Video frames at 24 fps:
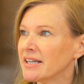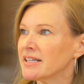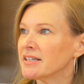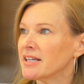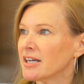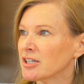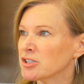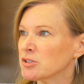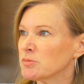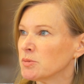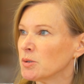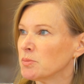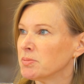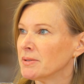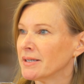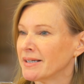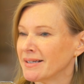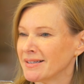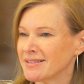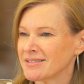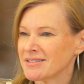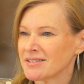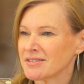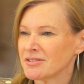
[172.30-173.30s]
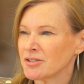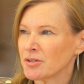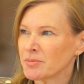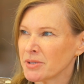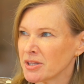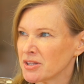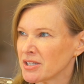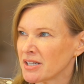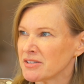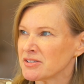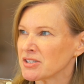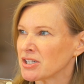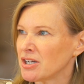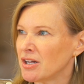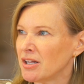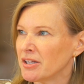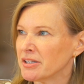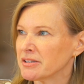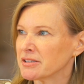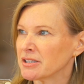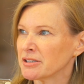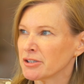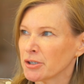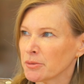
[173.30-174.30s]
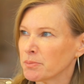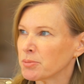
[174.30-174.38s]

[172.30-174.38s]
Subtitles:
deductible plans. No one thought to call it the low